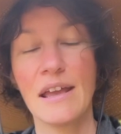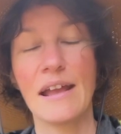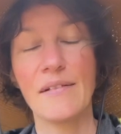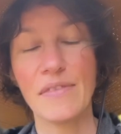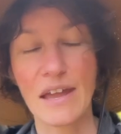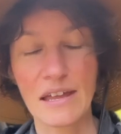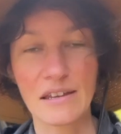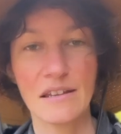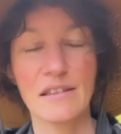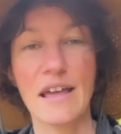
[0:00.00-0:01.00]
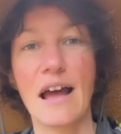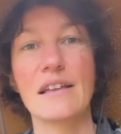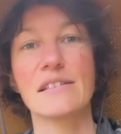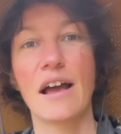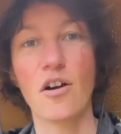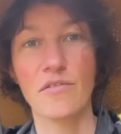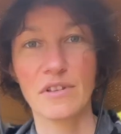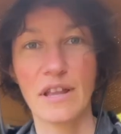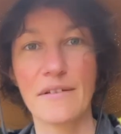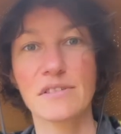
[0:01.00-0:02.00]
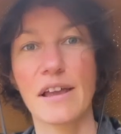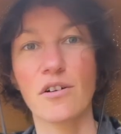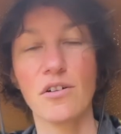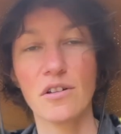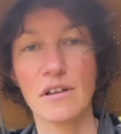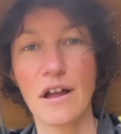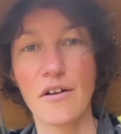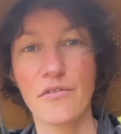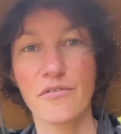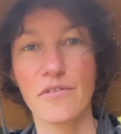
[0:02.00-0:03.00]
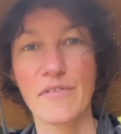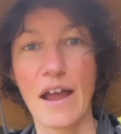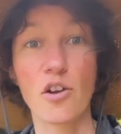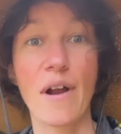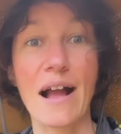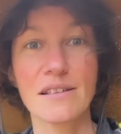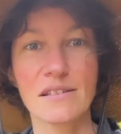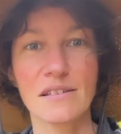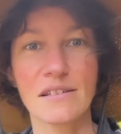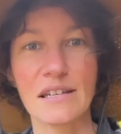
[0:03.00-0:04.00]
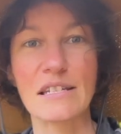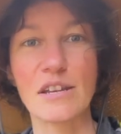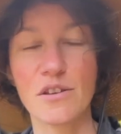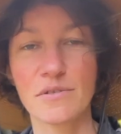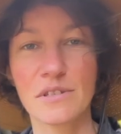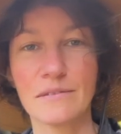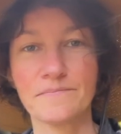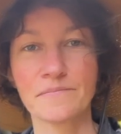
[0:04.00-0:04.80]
and then that is how the life cycle of that grass continues.